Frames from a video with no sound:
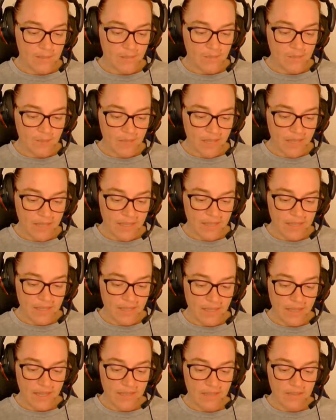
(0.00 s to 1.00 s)
plate,
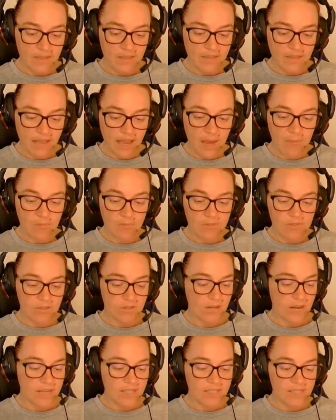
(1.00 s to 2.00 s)
candle, and apples
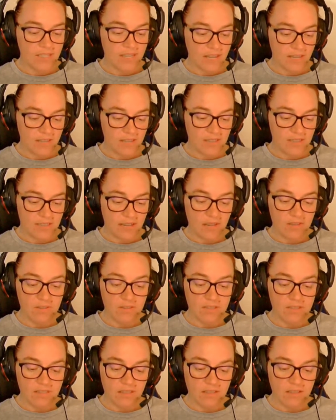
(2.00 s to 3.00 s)
crashed together down the
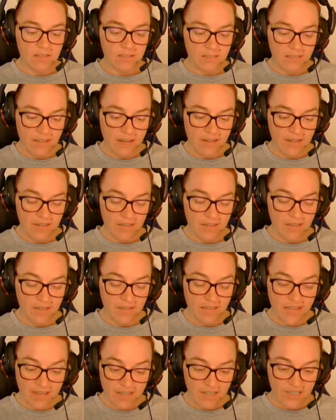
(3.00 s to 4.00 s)
cellar
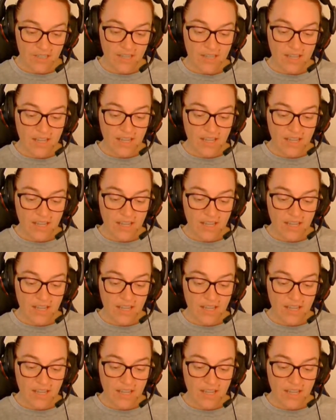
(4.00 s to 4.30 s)
ladder